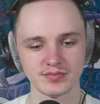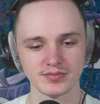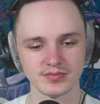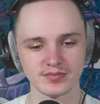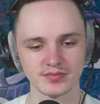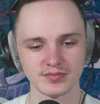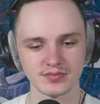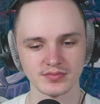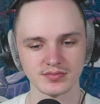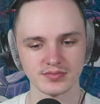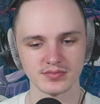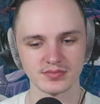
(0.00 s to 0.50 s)

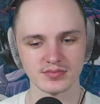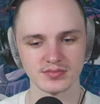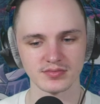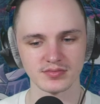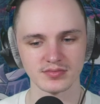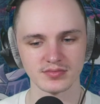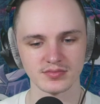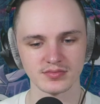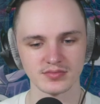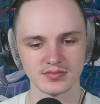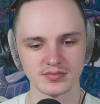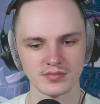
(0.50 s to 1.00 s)

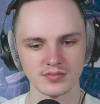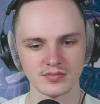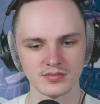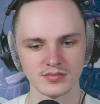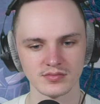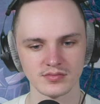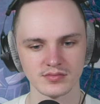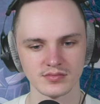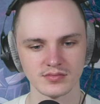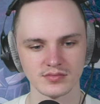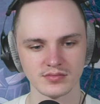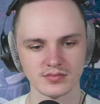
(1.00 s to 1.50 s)

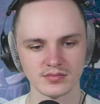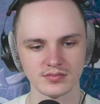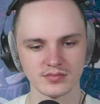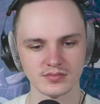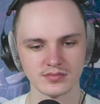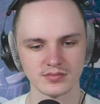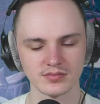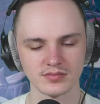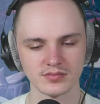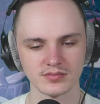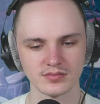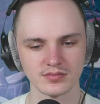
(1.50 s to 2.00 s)

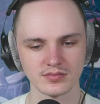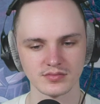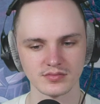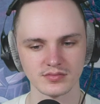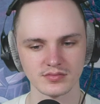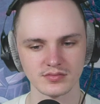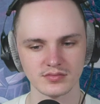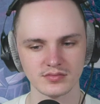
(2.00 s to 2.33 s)
Nobody speaks.